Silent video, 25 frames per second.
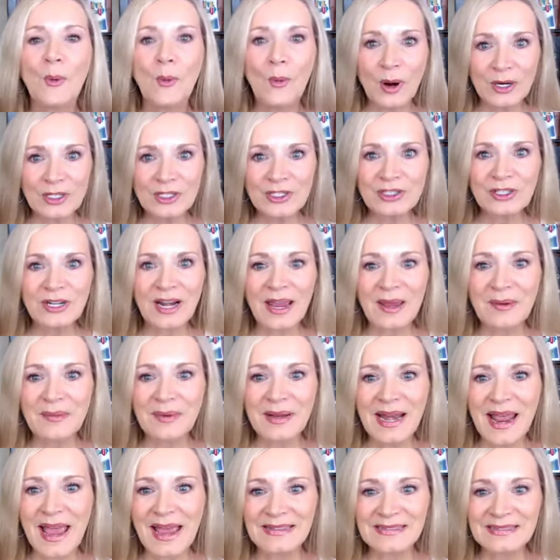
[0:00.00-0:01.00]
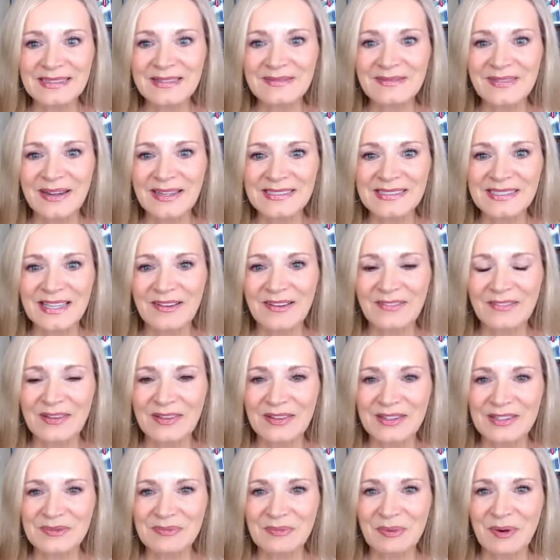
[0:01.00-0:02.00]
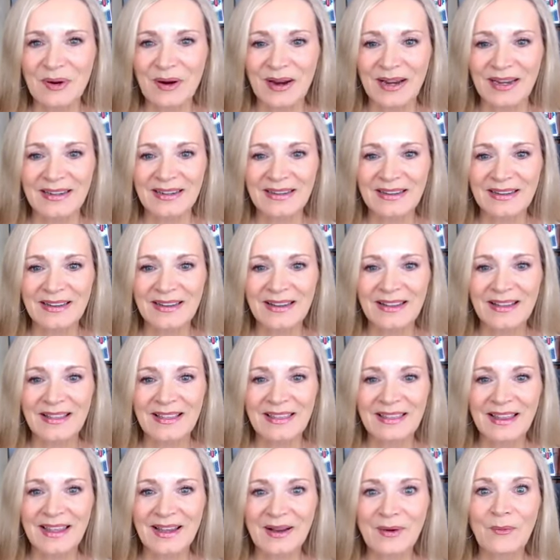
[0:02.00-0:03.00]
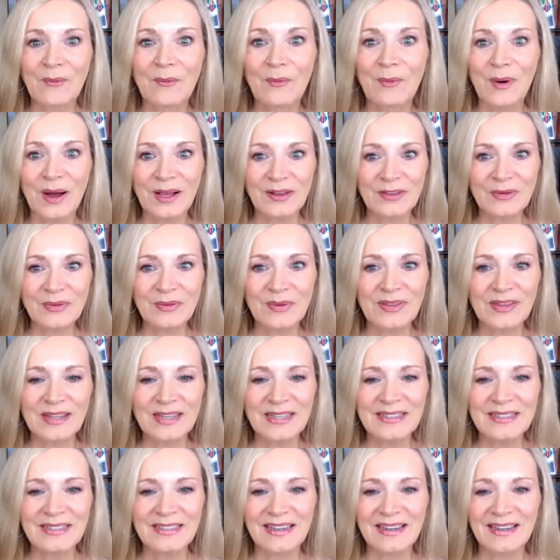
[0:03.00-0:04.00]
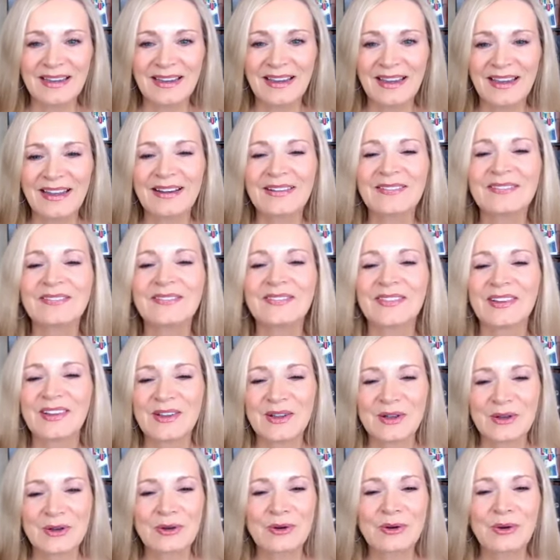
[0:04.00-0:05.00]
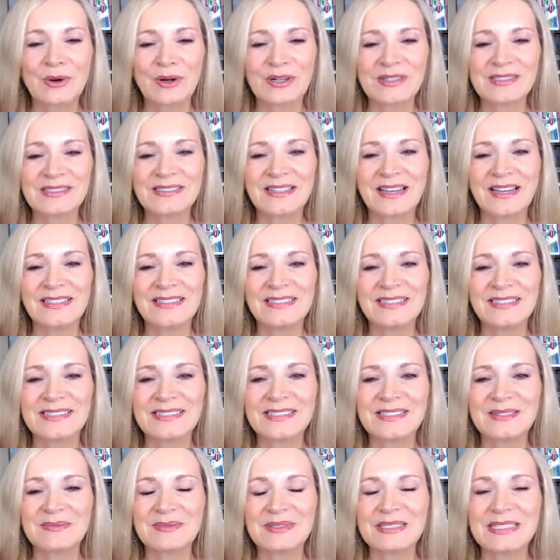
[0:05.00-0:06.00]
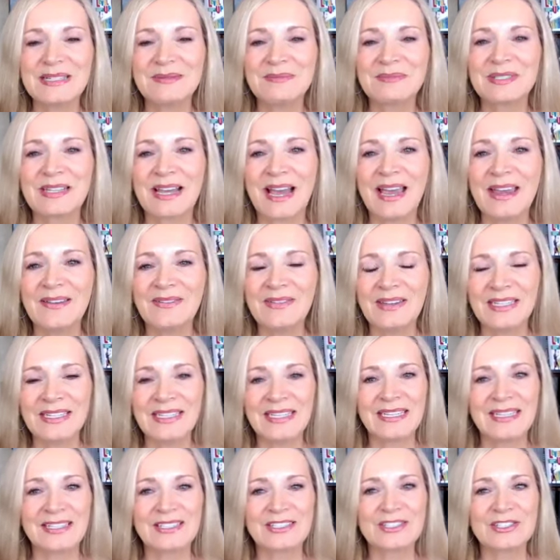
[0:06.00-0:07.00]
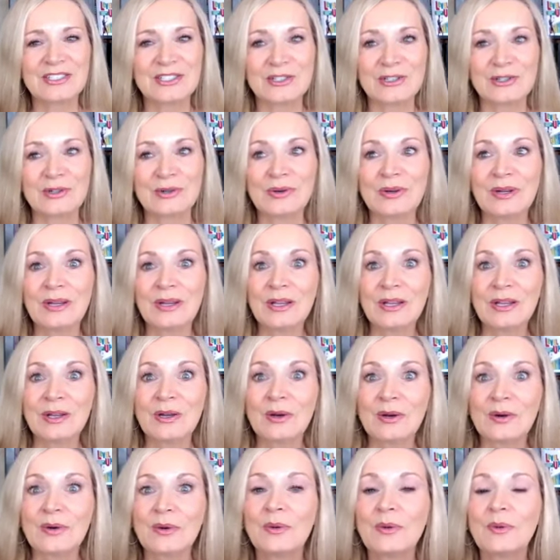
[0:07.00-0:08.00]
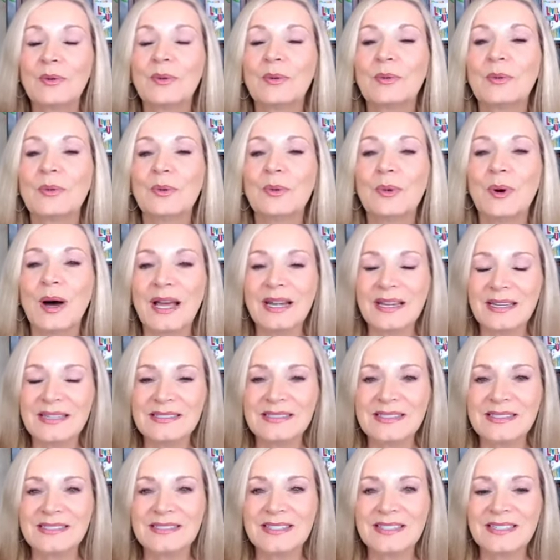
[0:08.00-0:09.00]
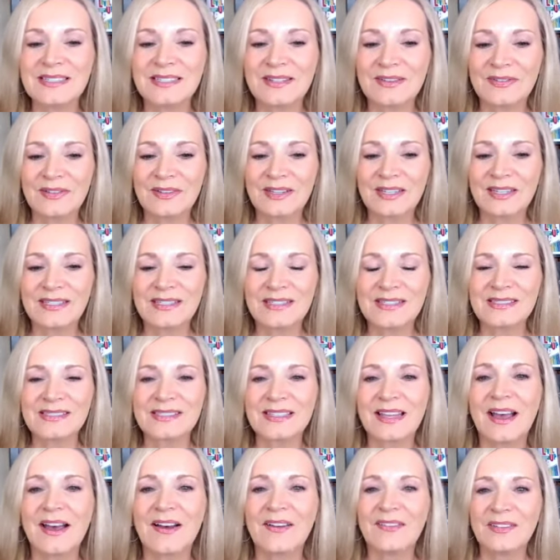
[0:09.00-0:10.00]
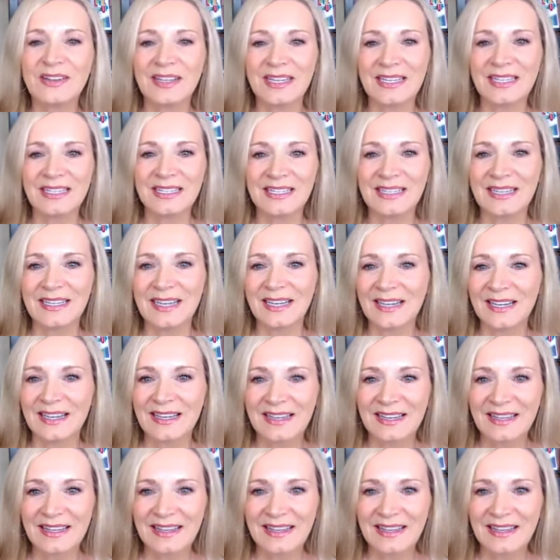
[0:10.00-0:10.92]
what should I have been asking myself at this point? Like, what's with India? And if course, I did some deep diving into what is the significance of India